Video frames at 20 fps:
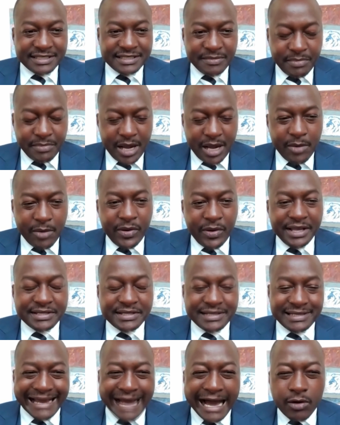Zimbabwe
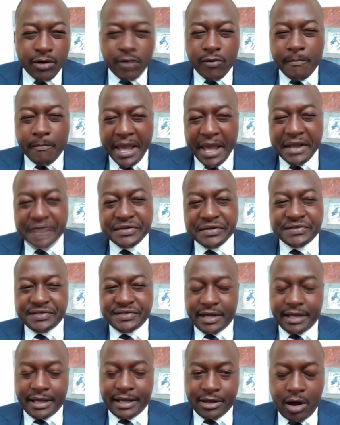is an
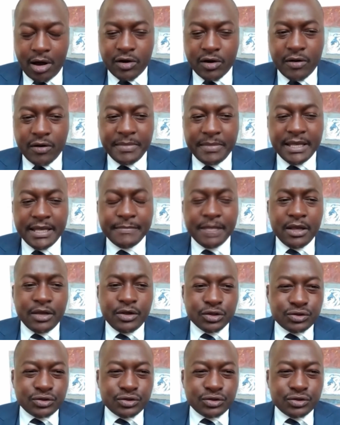agro-based economy.